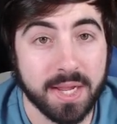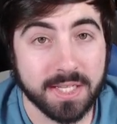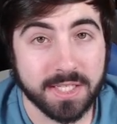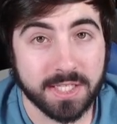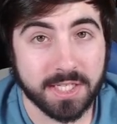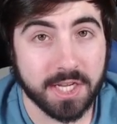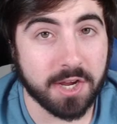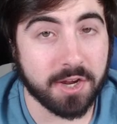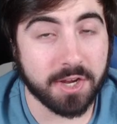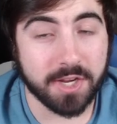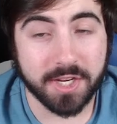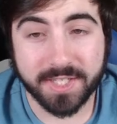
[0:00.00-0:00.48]

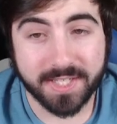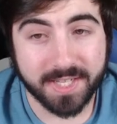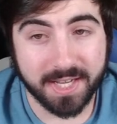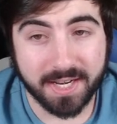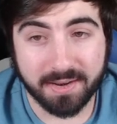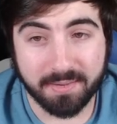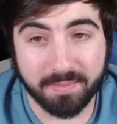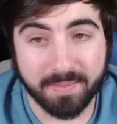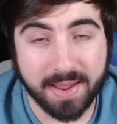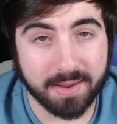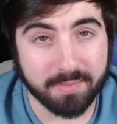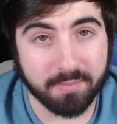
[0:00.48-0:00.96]
so you're just
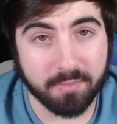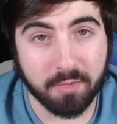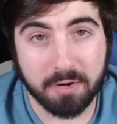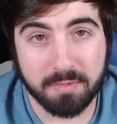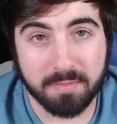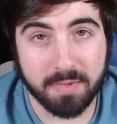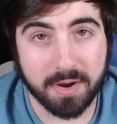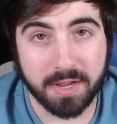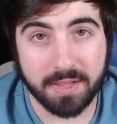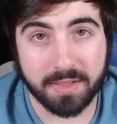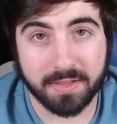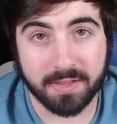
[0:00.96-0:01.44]
going to make
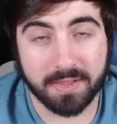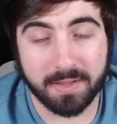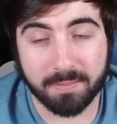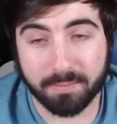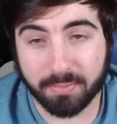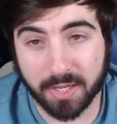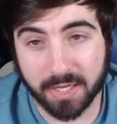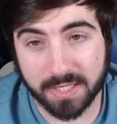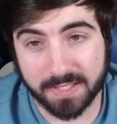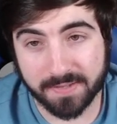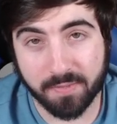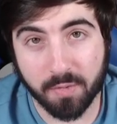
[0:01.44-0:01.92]
more money than the
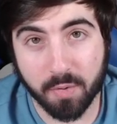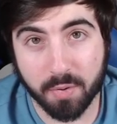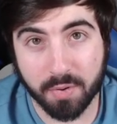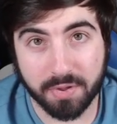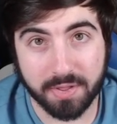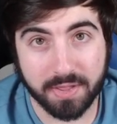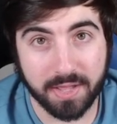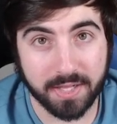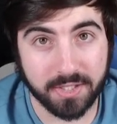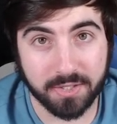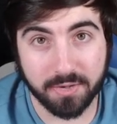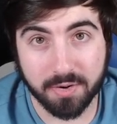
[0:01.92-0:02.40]
plus
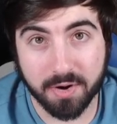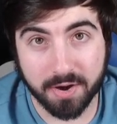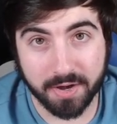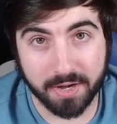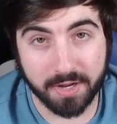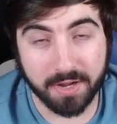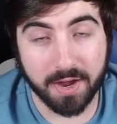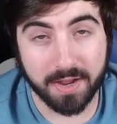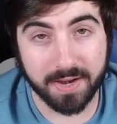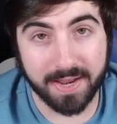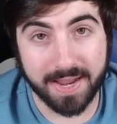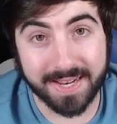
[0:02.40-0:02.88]
40 that you
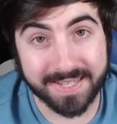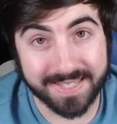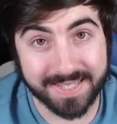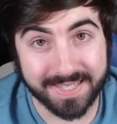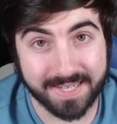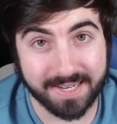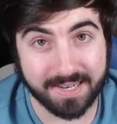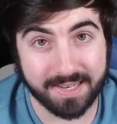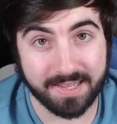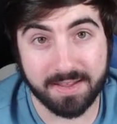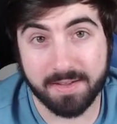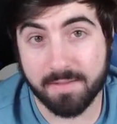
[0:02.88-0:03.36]
already got
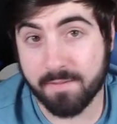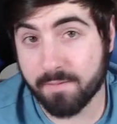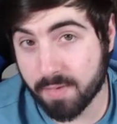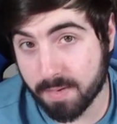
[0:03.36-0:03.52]
instantly